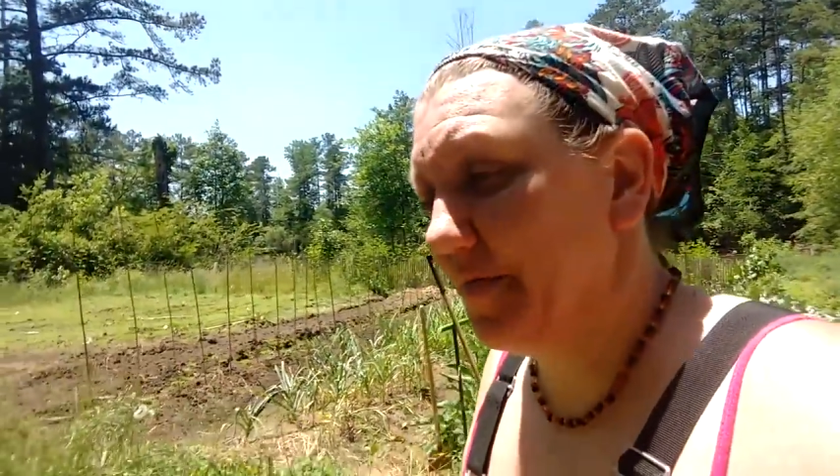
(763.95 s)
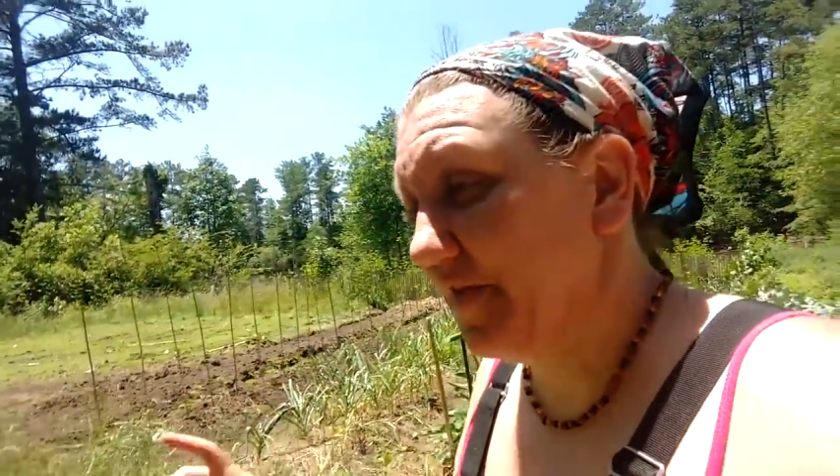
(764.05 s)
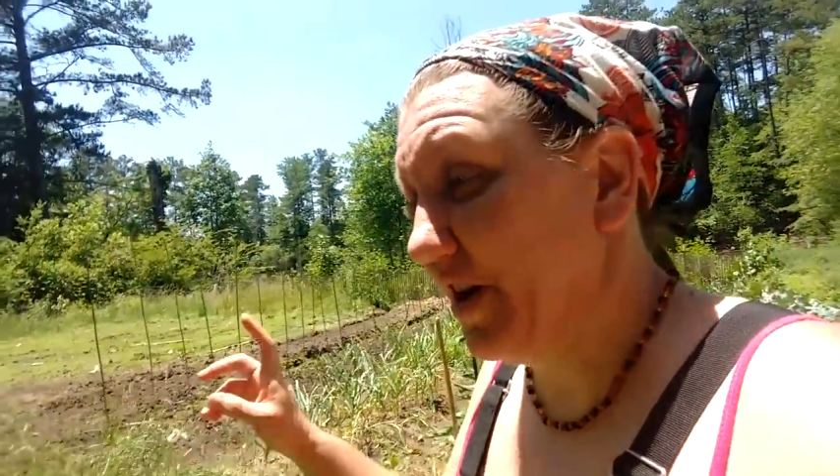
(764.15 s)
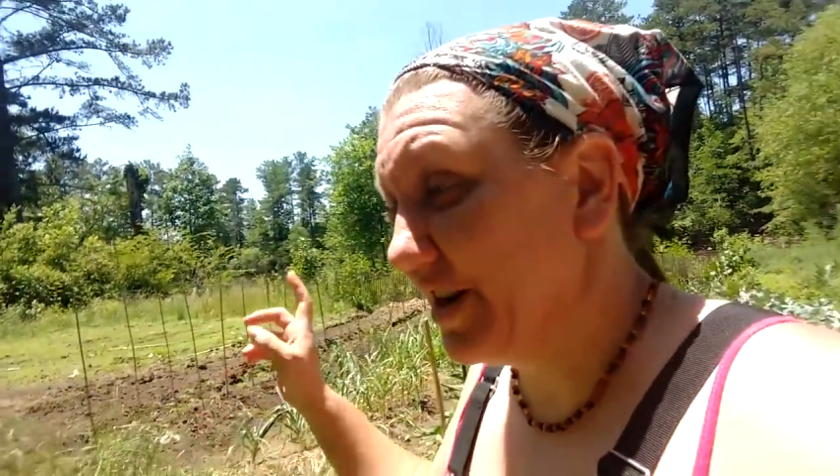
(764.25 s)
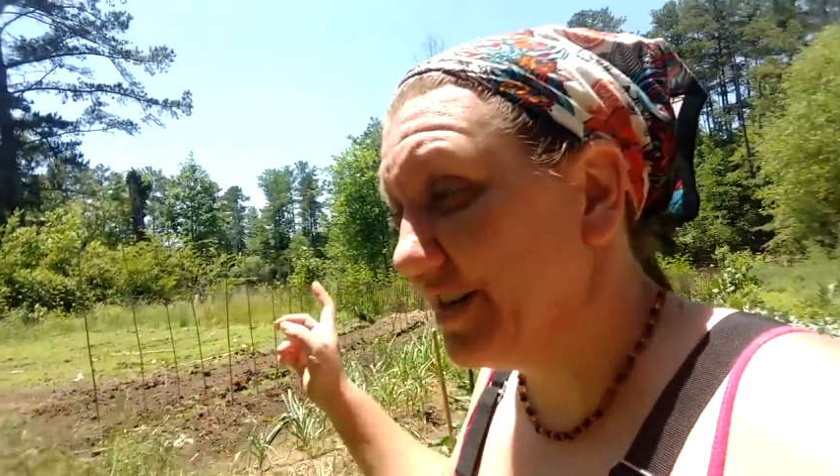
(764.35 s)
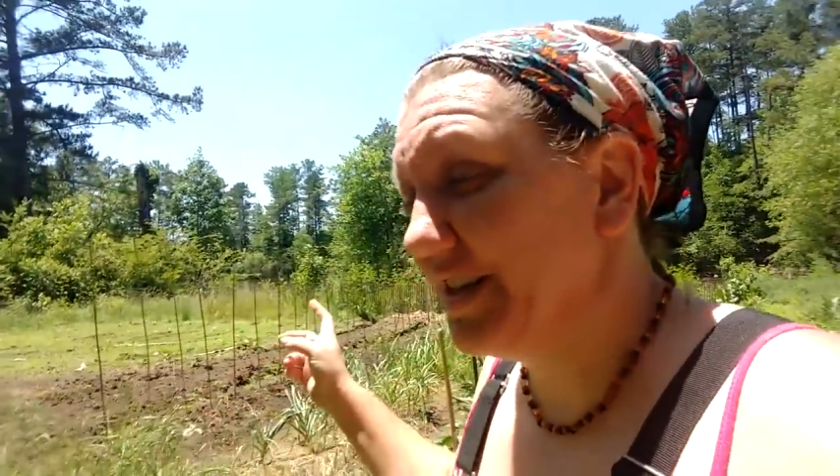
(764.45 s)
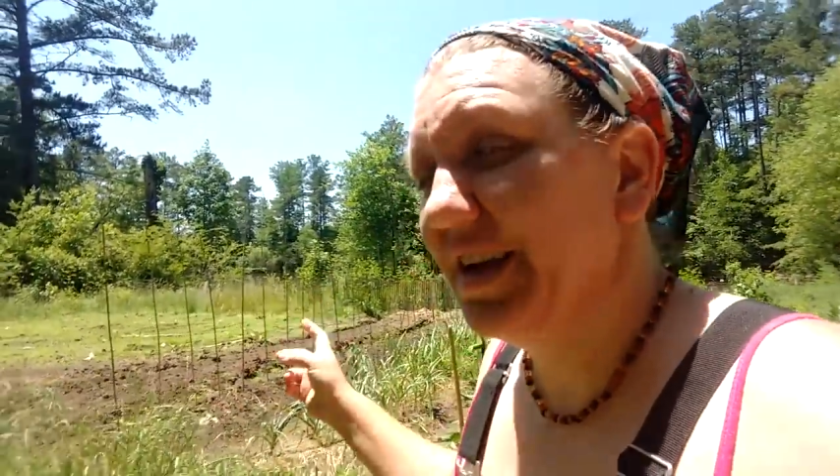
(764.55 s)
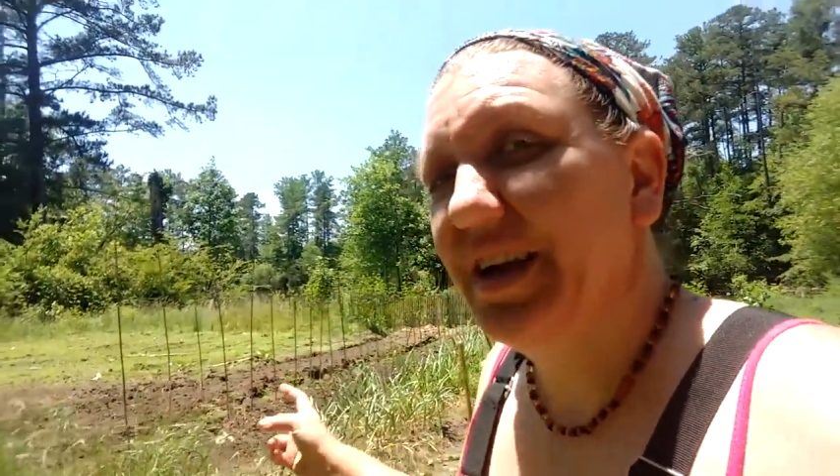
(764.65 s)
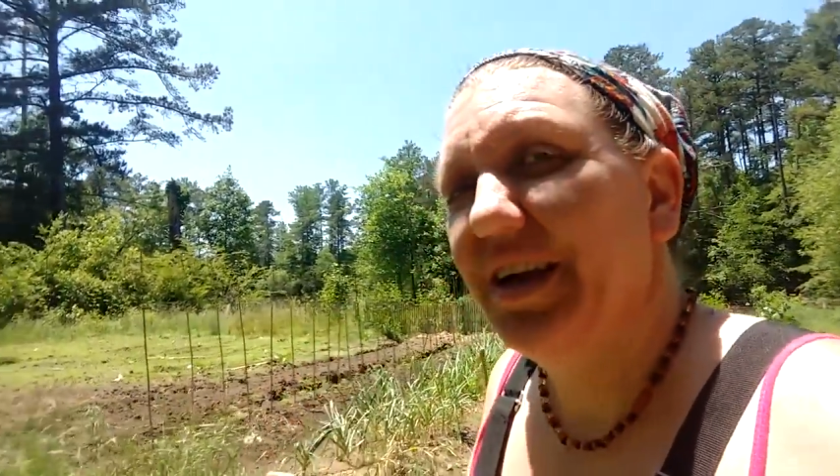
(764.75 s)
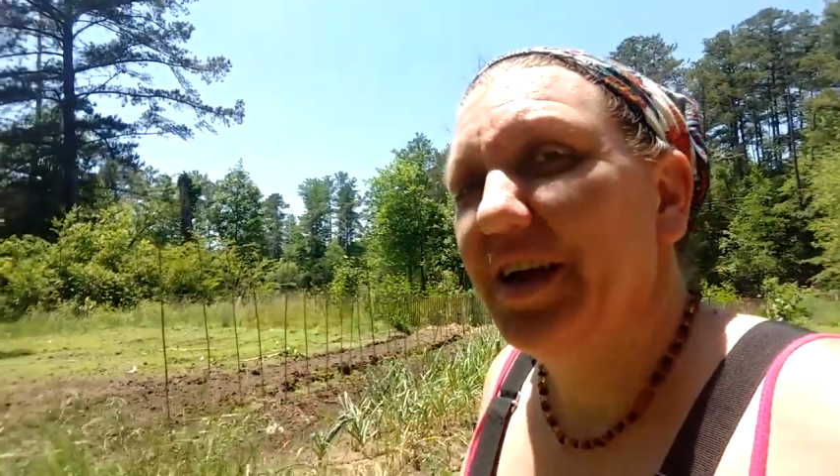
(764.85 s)
first
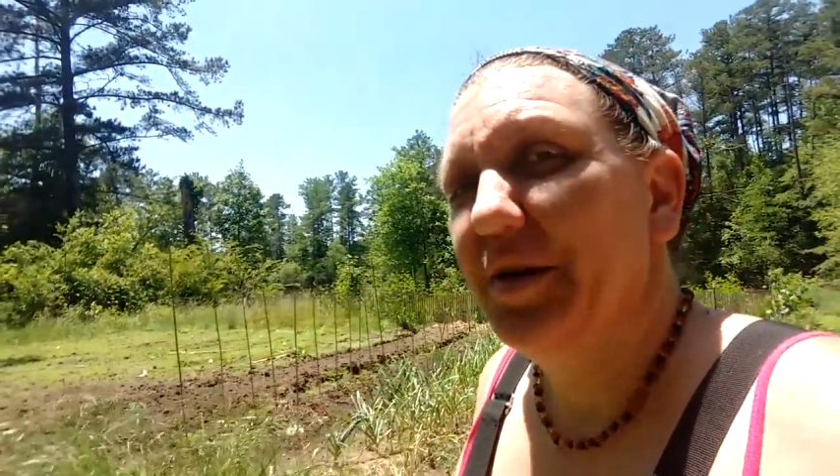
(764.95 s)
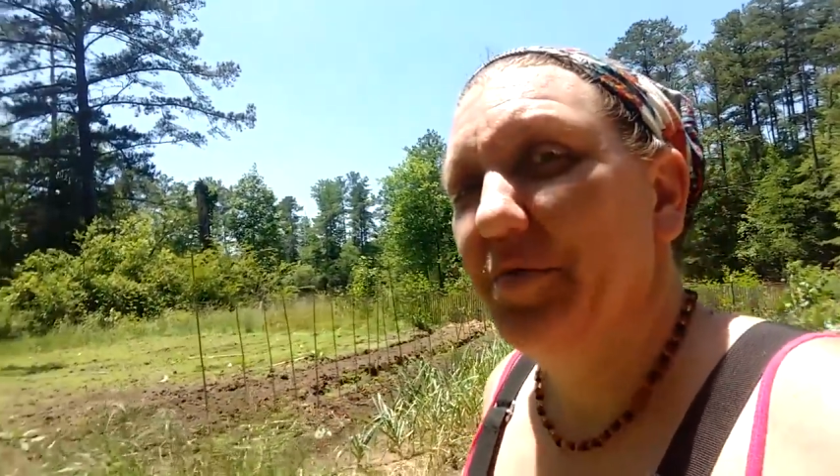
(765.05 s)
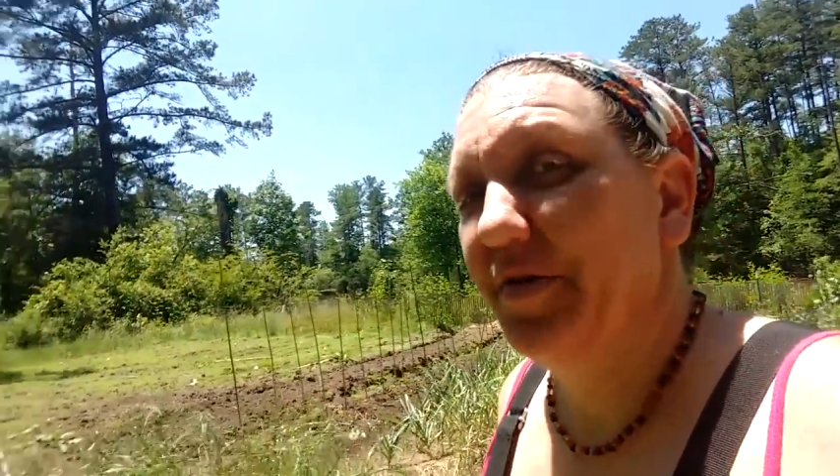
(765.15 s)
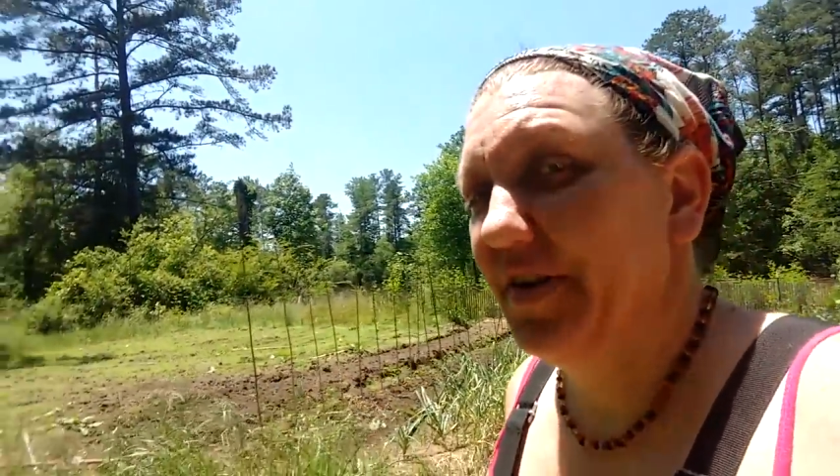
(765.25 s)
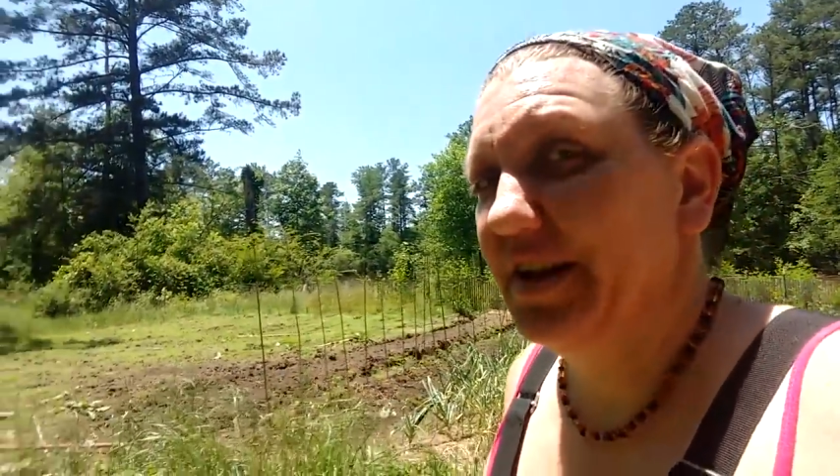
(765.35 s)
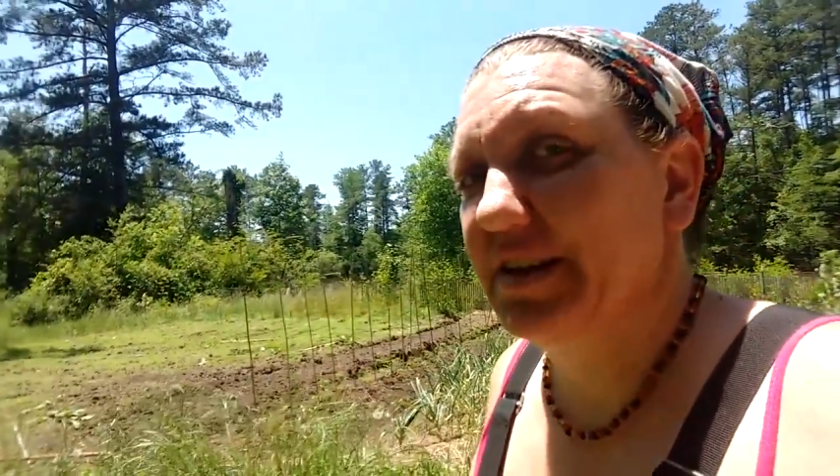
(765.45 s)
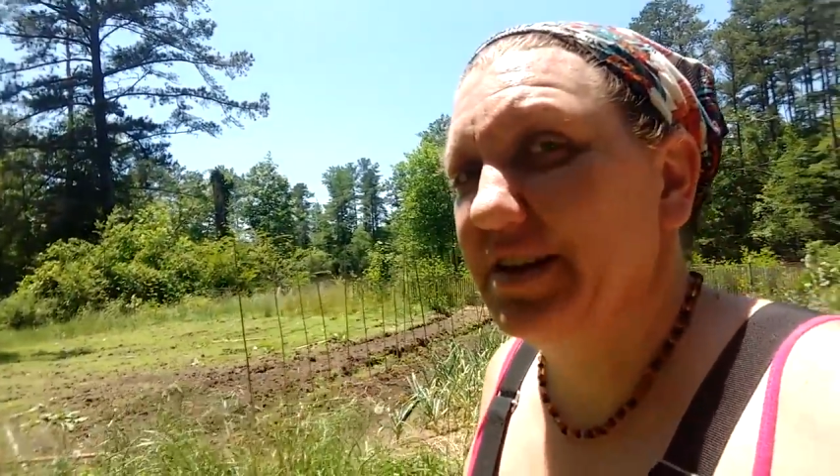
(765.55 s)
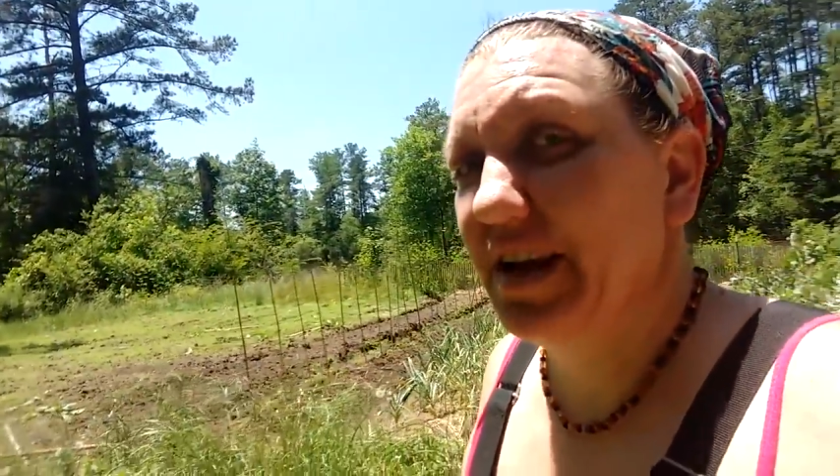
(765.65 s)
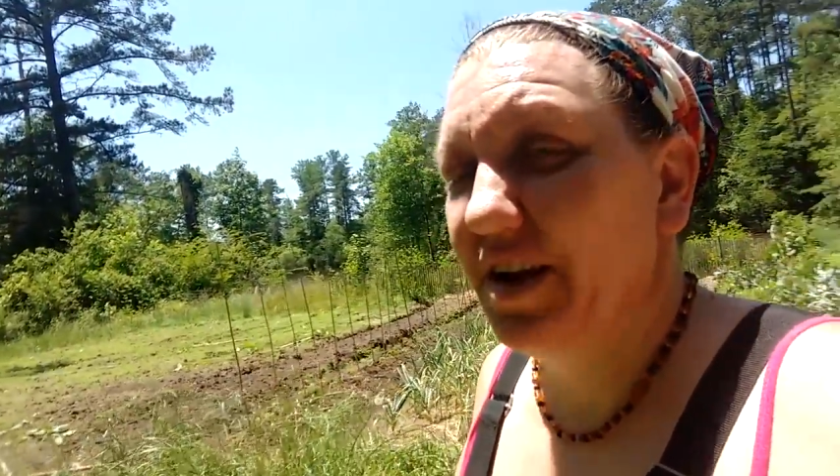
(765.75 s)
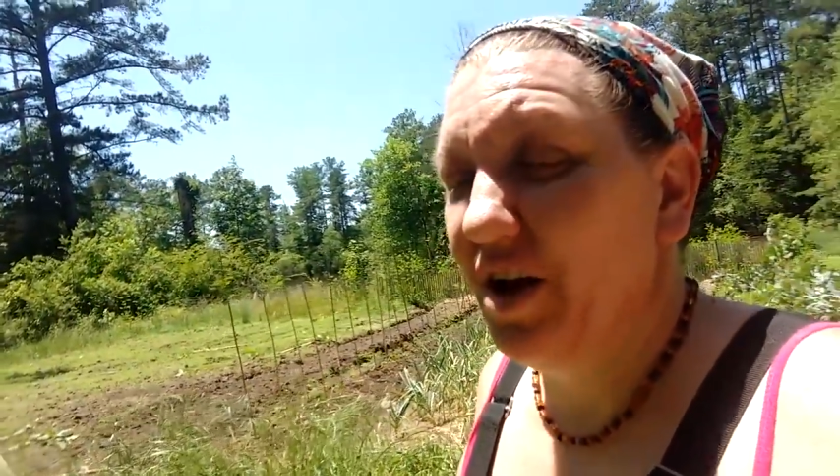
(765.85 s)
prevents